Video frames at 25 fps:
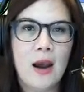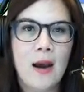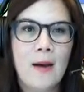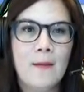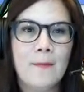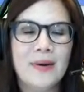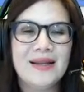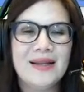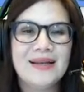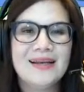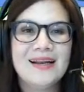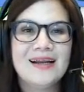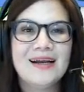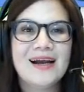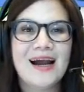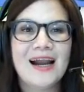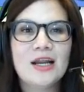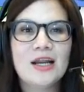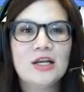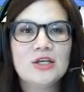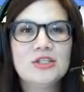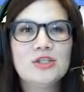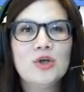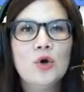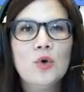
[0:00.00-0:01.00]
But I
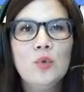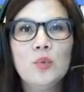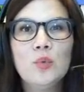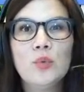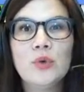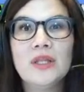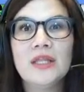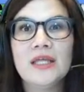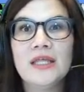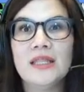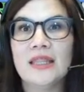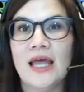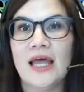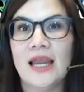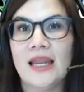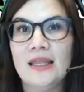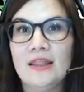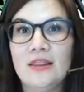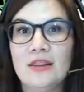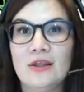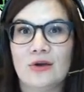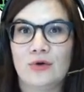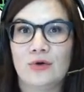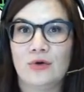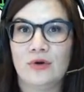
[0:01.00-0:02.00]
don't really like
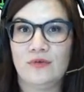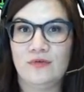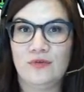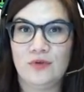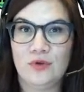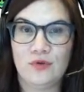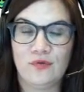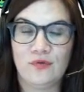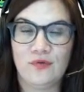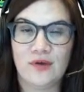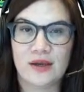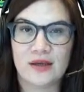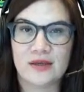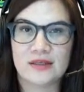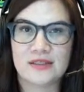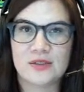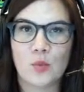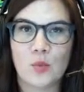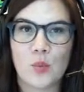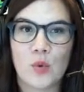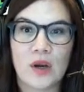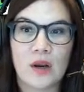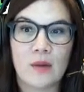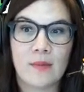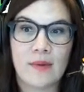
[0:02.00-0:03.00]
the grid view fix
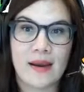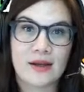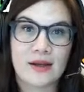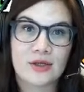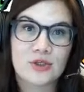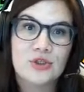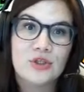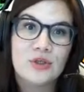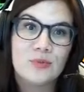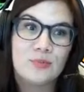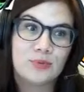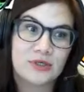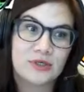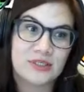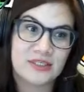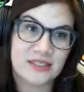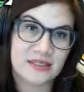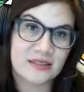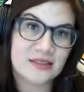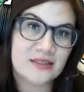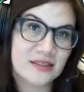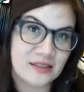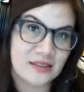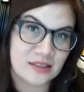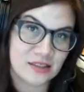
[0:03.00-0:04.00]
when I'm actually
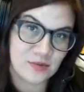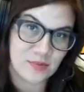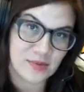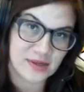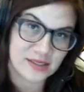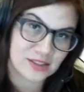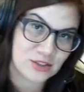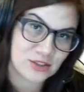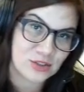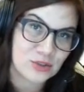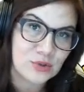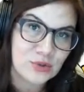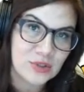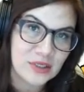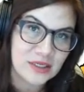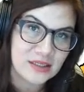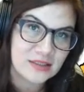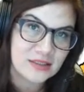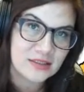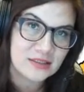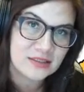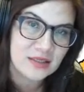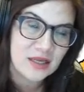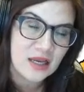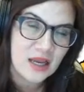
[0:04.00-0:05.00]
presenting to my
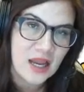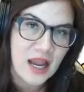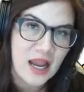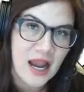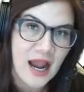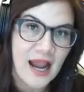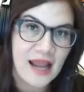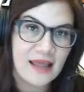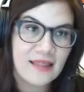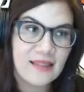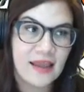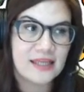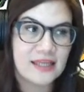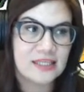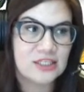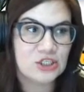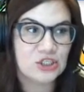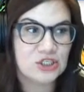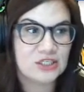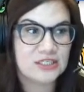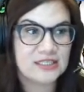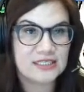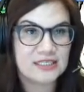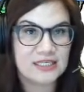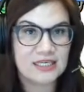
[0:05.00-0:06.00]
students. I like to
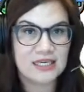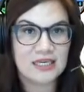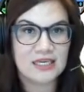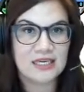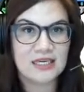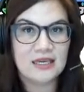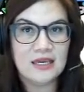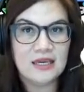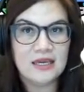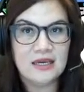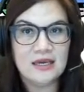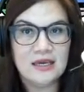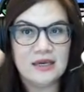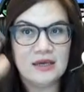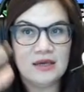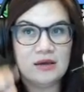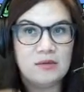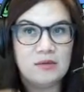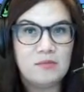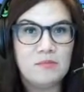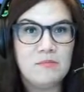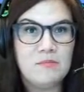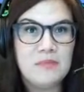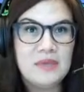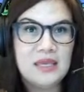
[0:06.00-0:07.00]
just see
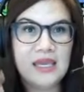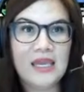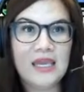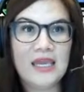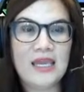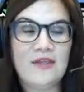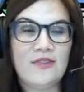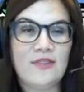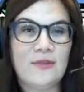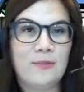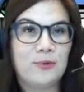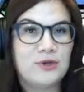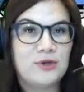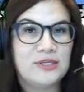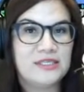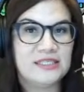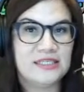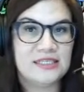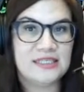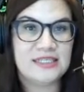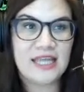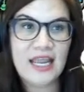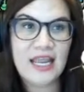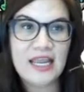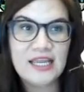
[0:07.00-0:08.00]
me in the
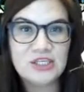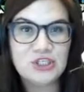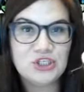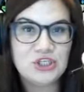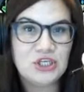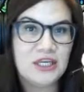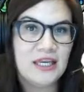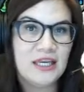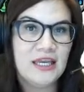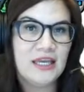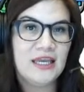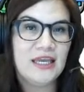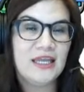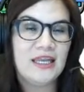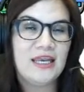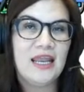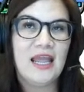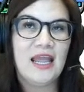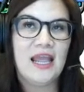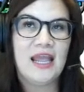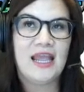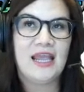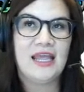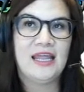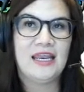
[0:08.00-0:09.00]
presentation,
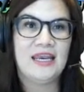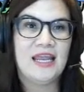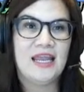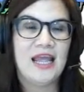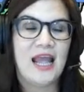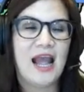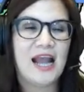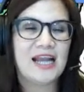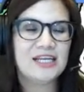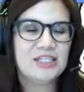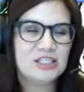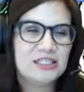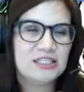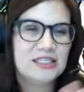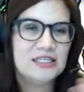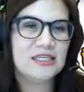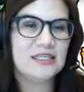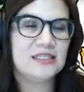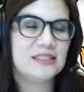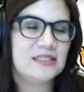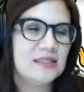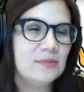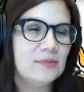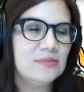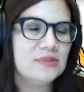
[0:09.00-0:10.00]
and I just
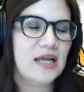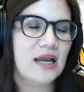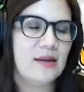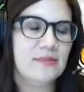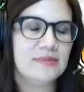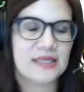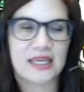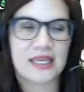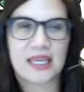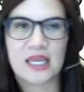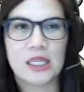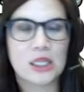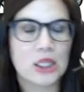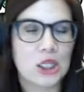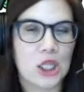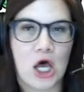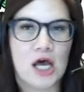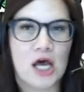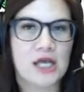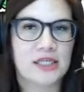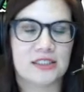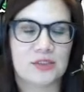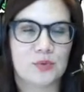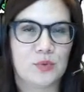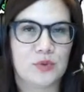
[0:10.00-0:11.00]
think sometimes I get
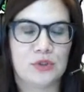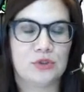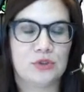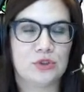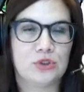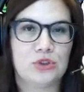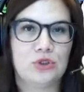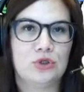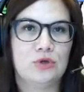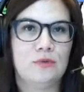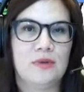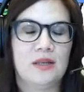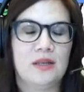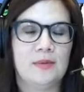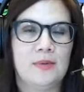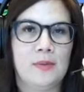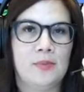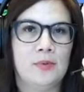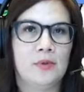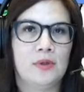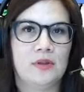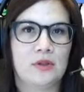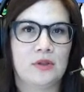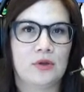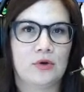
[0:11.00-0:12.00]
lost when there's too many
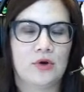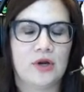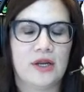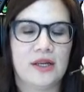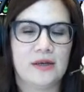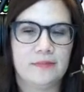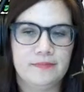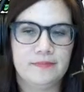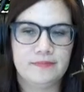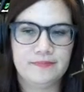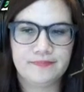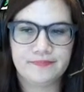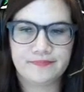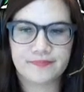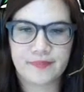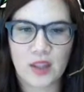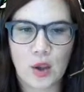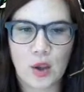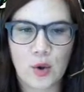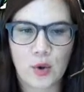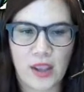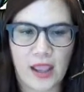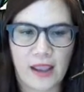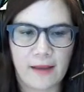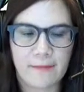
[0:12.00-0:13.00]
people in the grid.
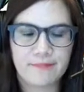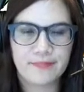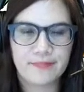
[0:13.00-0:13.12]
Okay,